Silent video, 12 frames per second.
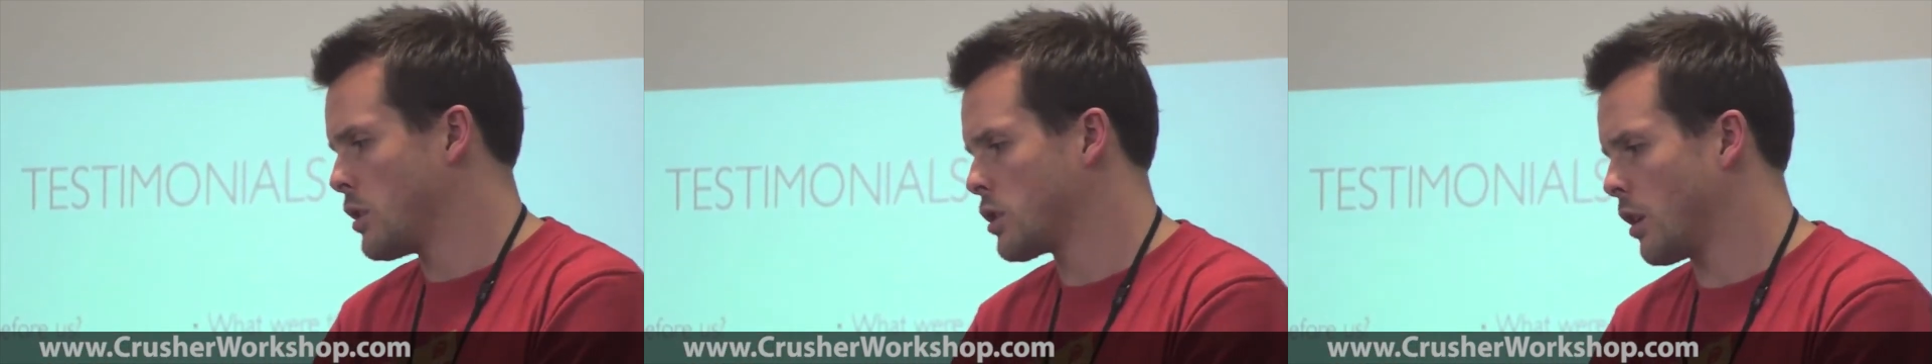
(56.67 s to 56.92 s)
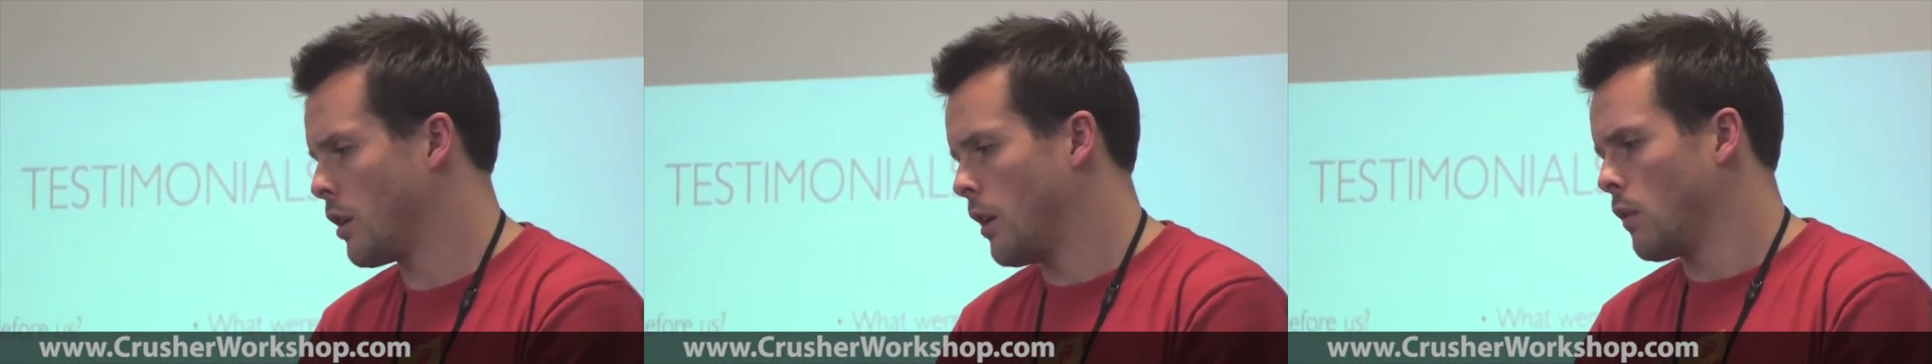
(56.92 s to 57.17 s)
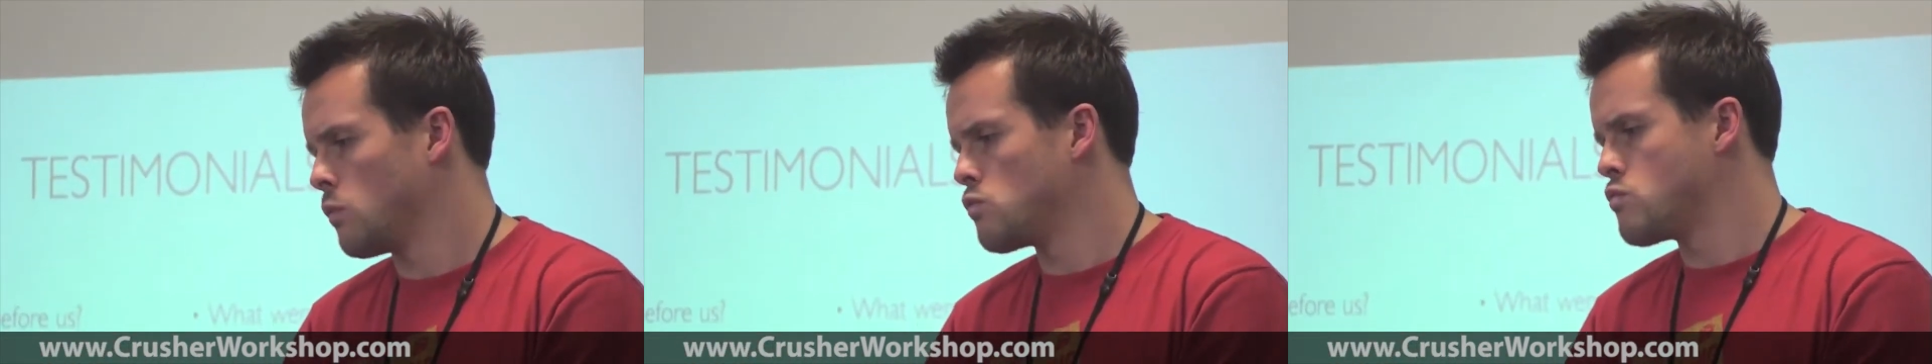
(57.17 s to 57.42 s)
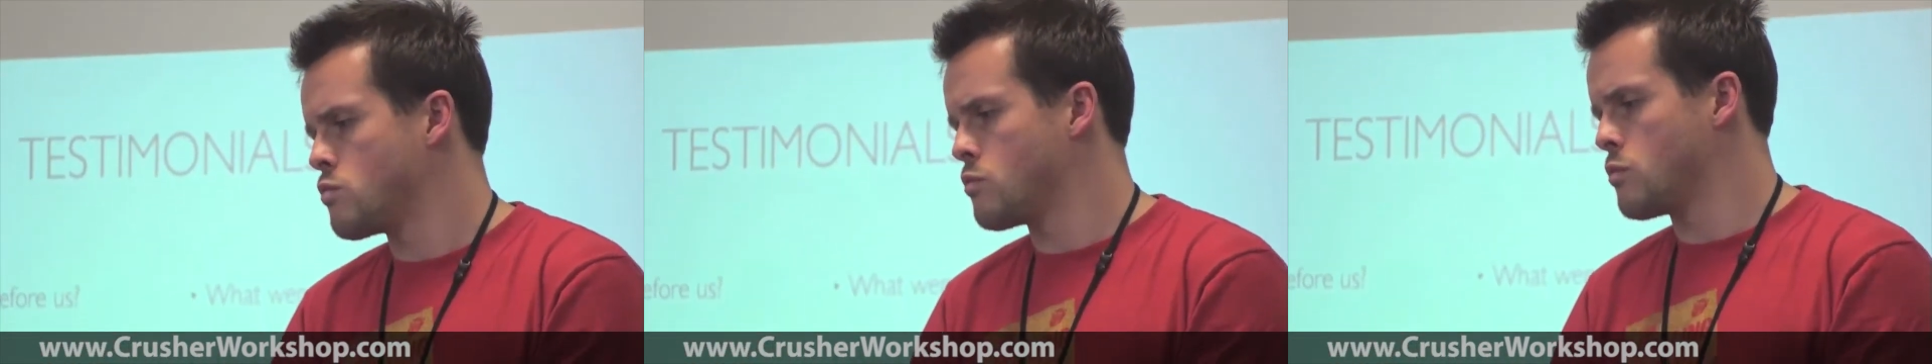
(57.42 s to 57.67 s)
So
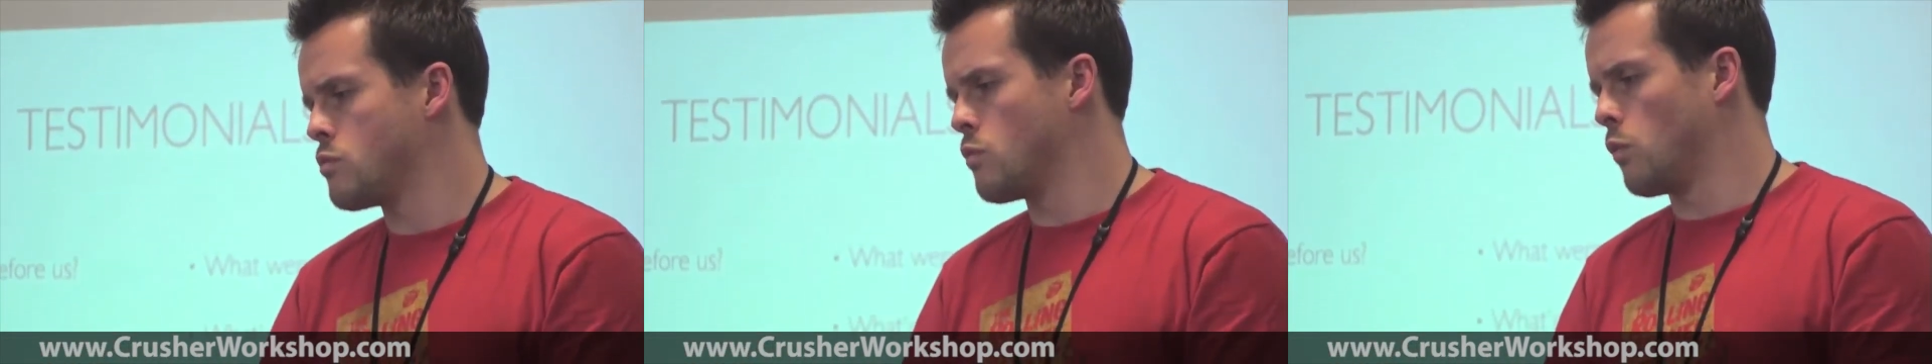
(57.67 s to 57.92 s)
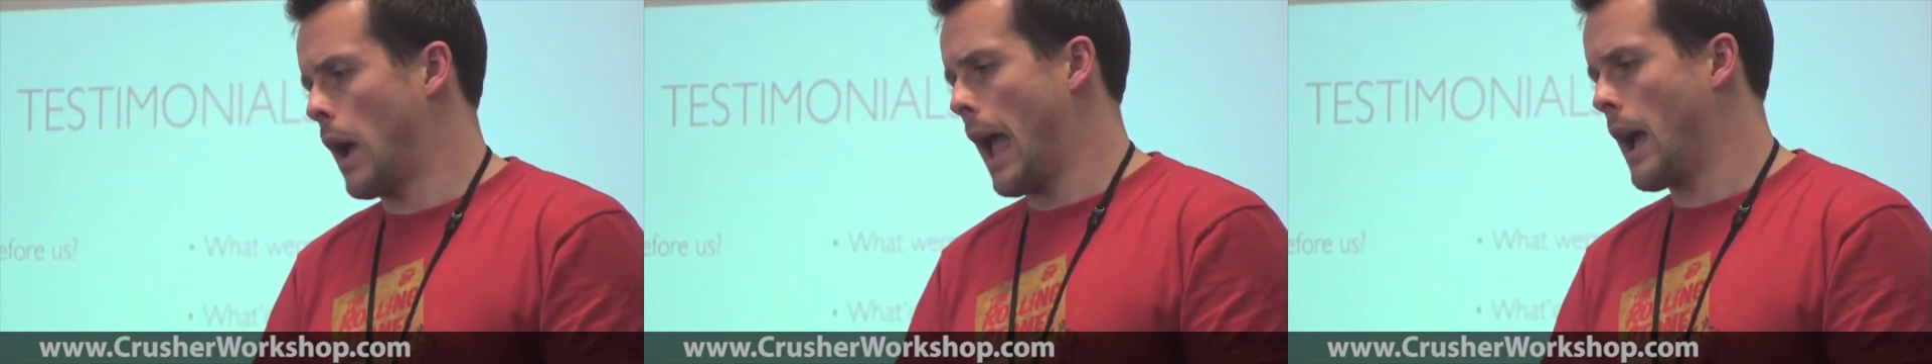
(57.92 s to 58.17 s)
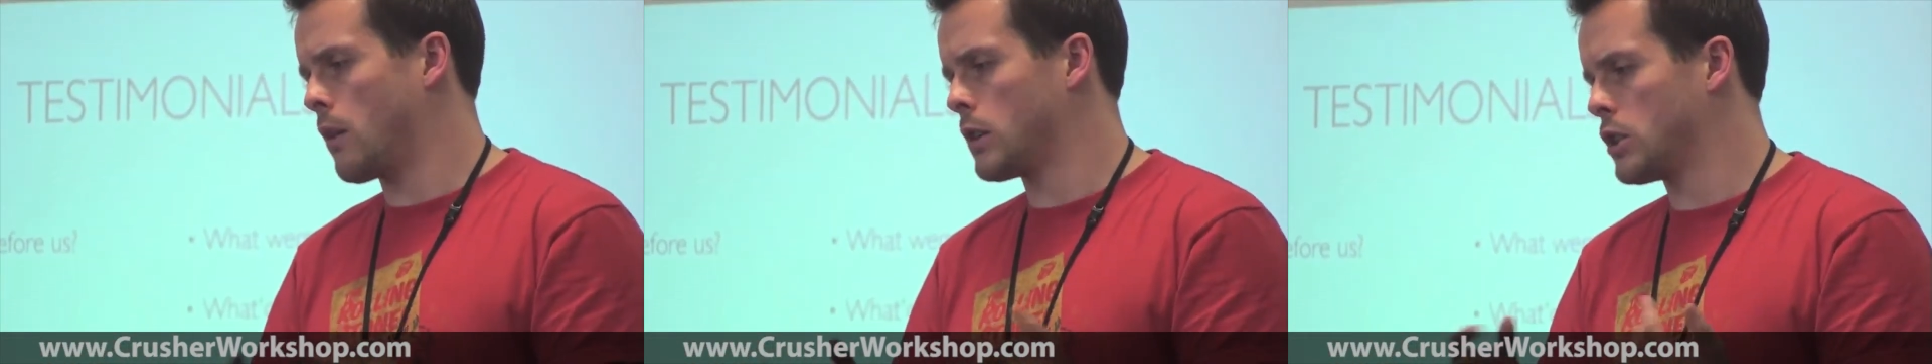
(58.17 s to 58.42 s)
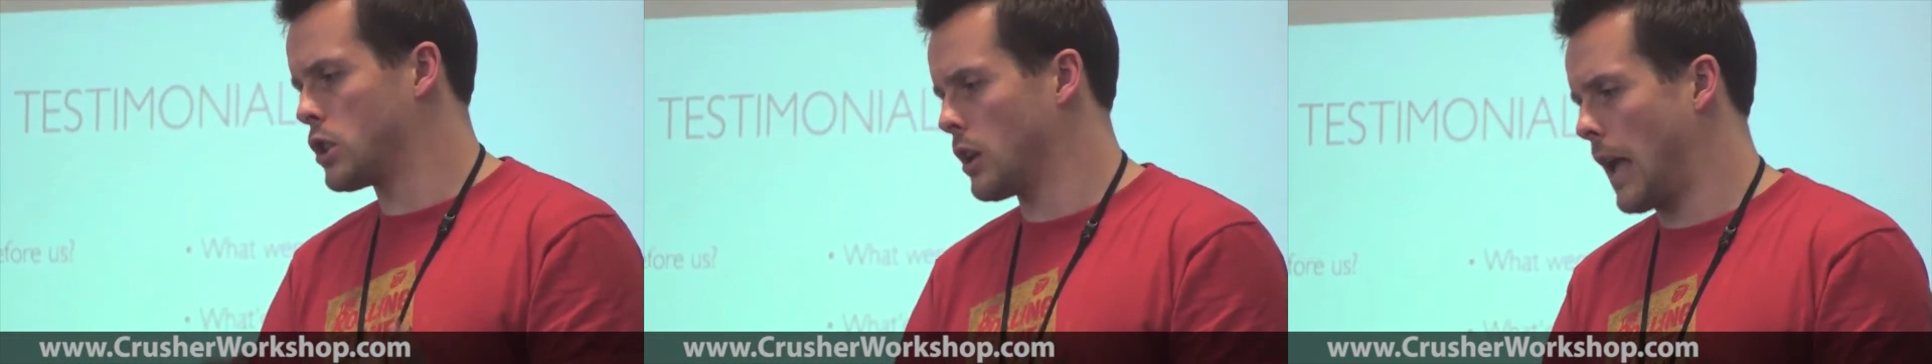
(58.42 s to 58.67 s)

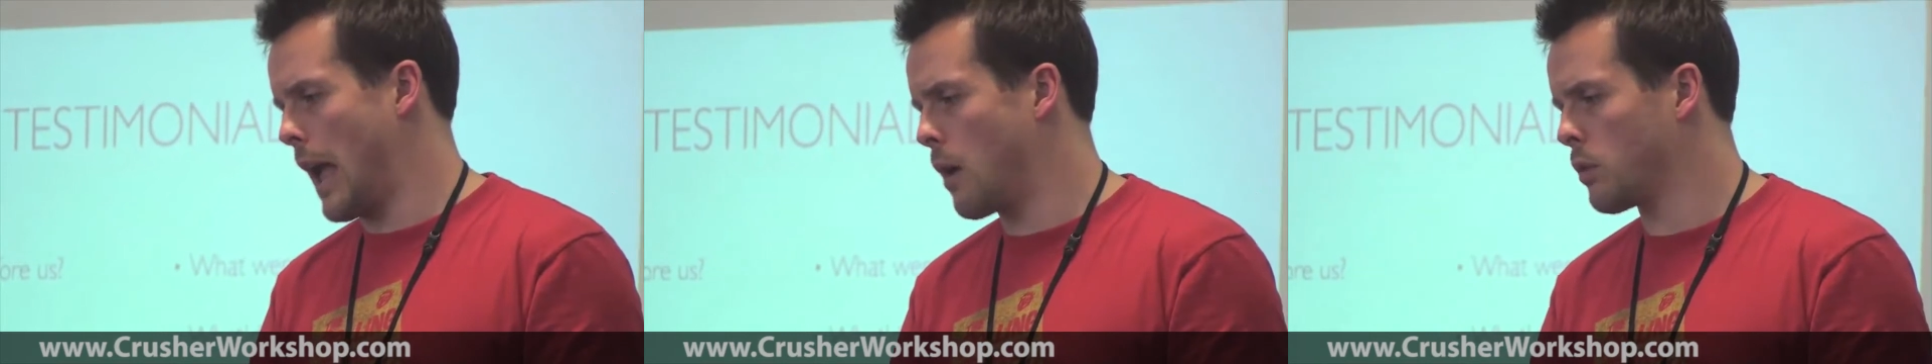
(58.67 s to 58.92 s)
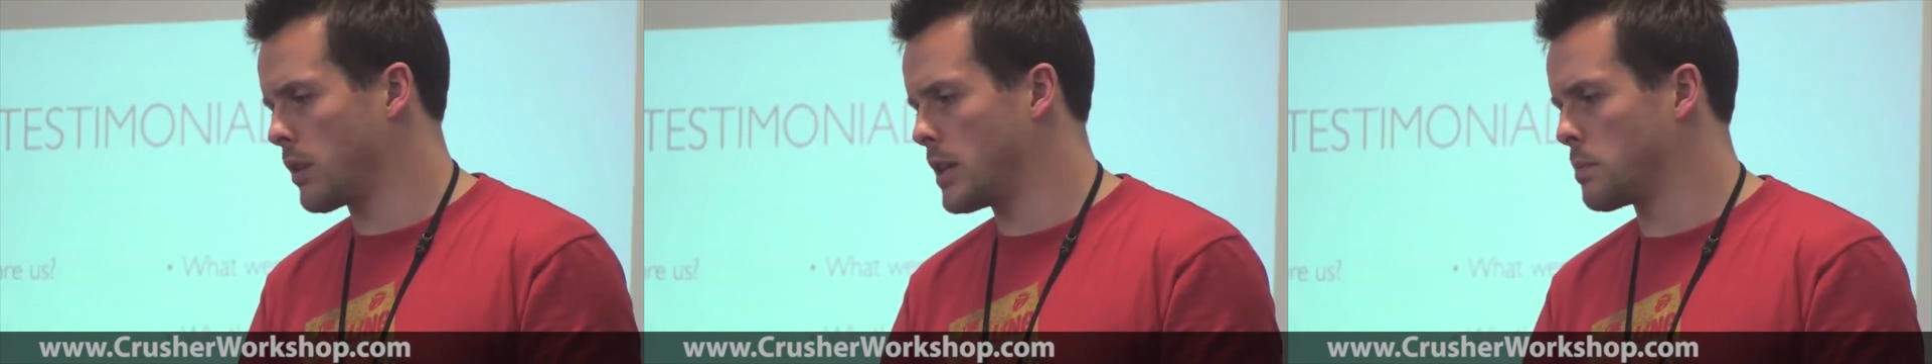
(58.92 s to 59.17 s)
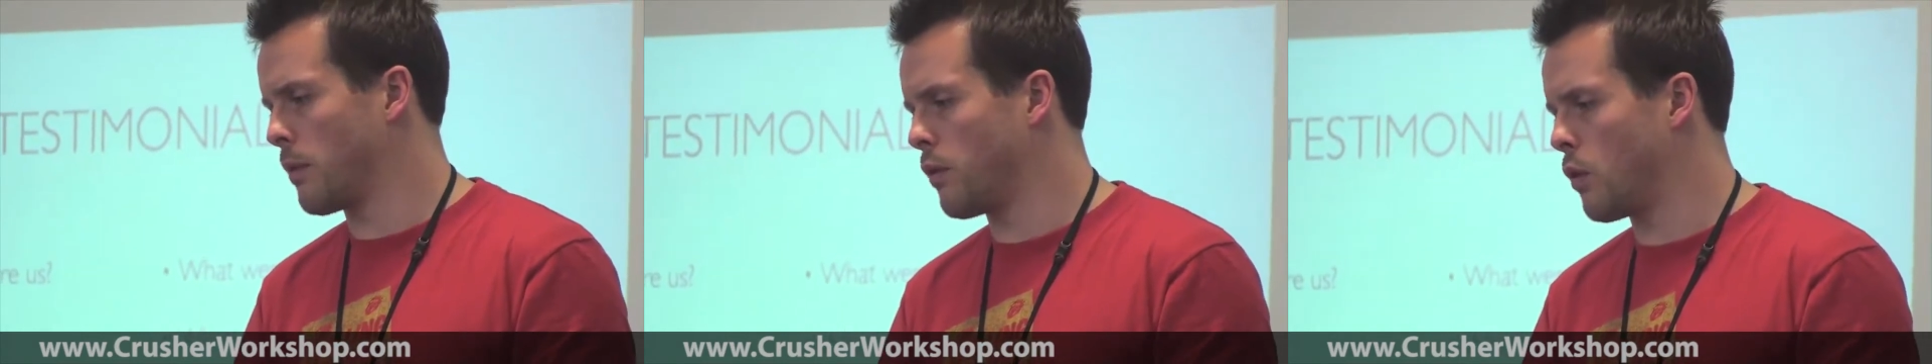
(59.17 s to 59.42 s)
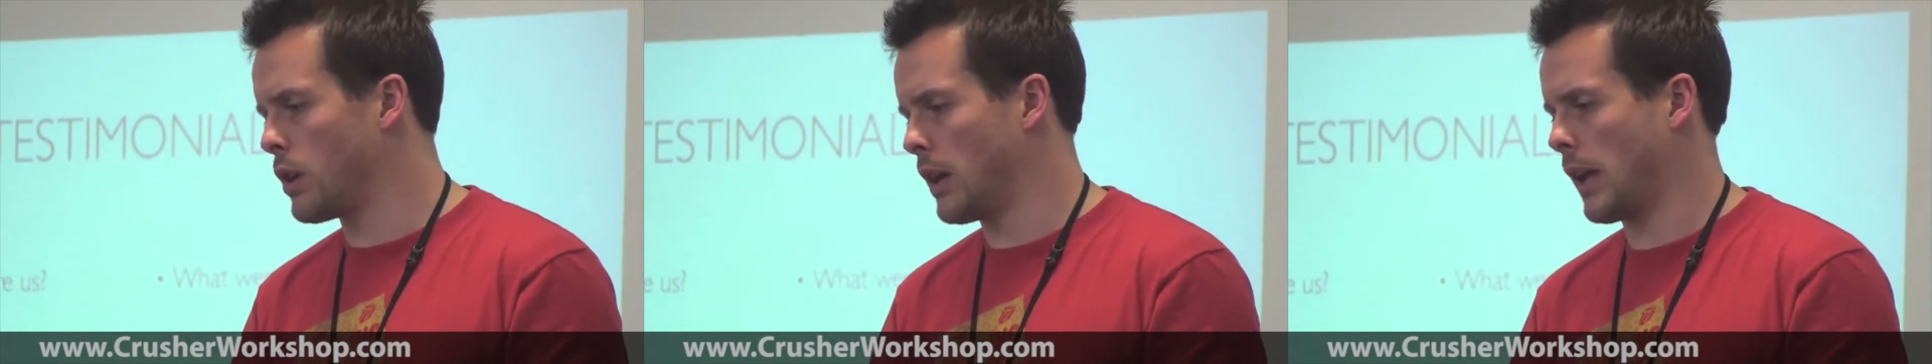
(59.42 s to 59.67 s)
how were things
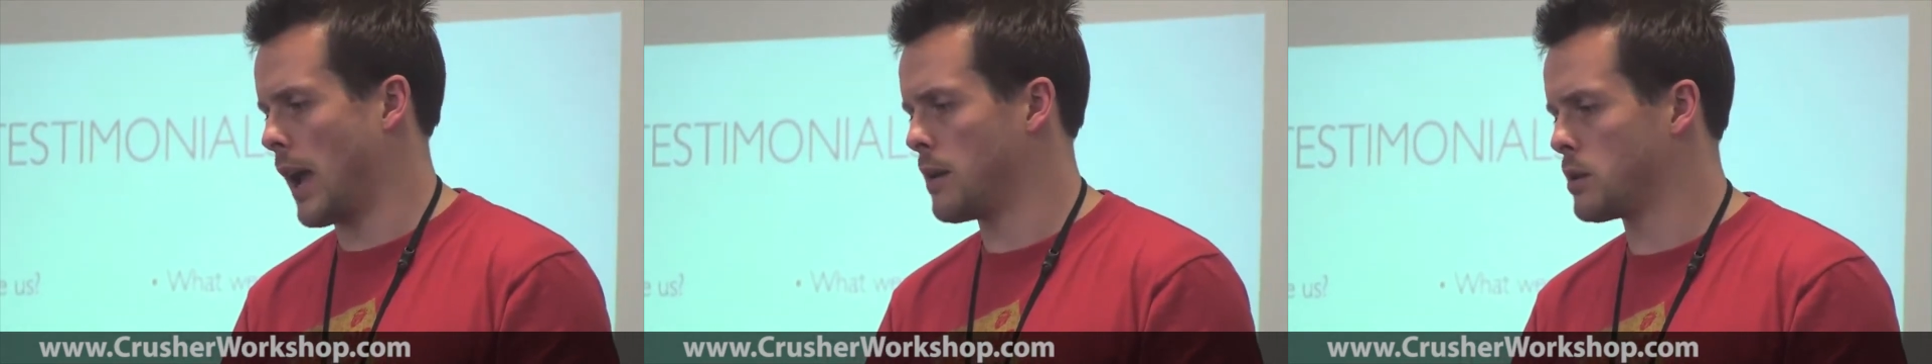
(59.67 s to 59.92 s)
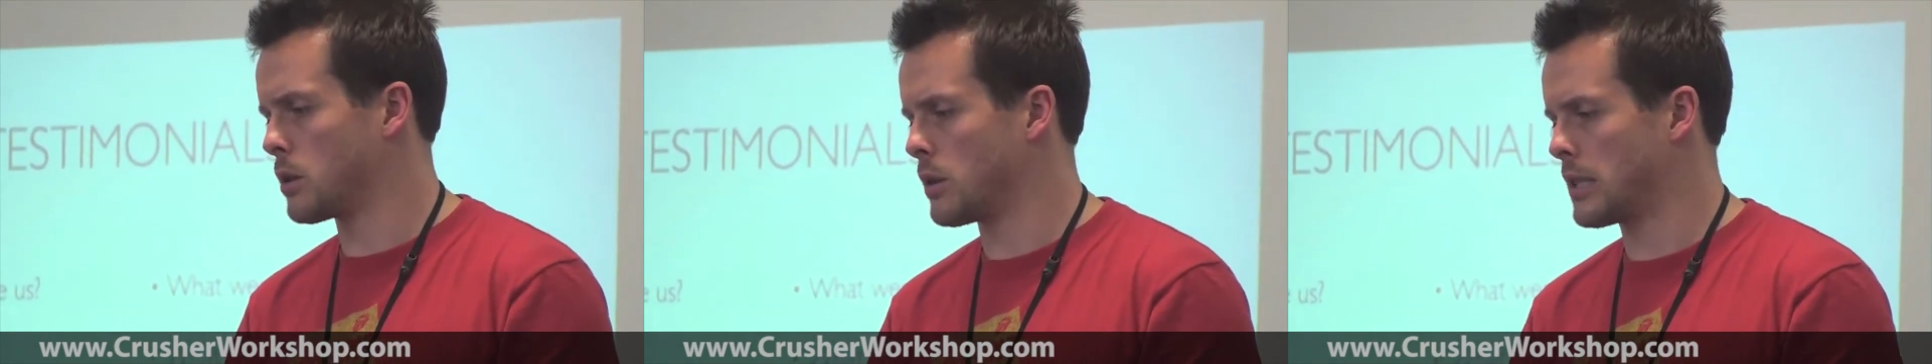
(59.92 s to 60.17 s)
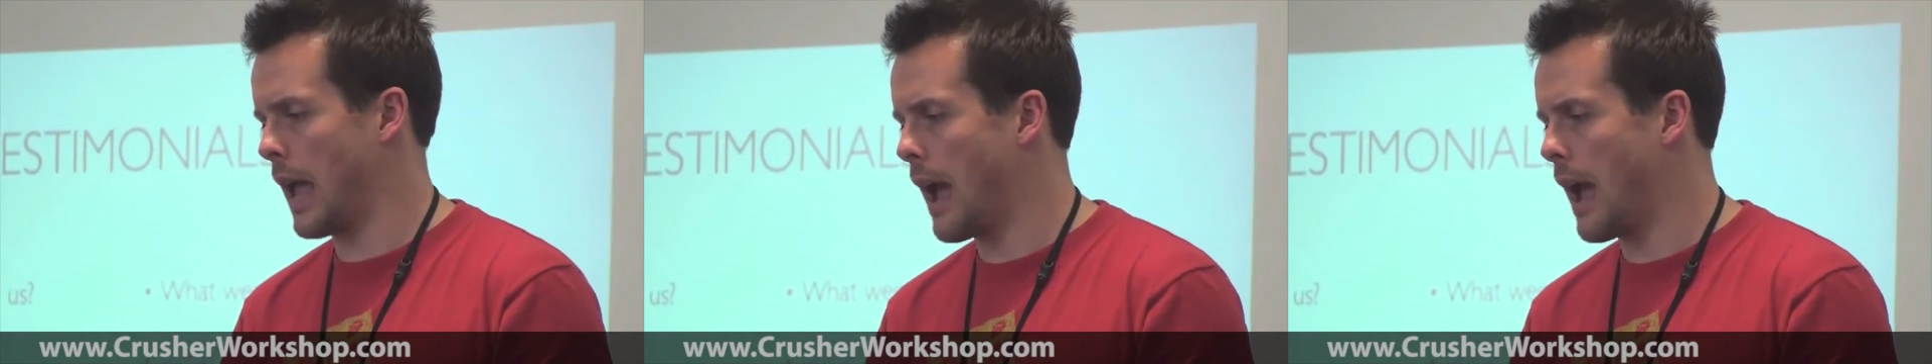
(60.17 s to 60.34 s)
before you came to us?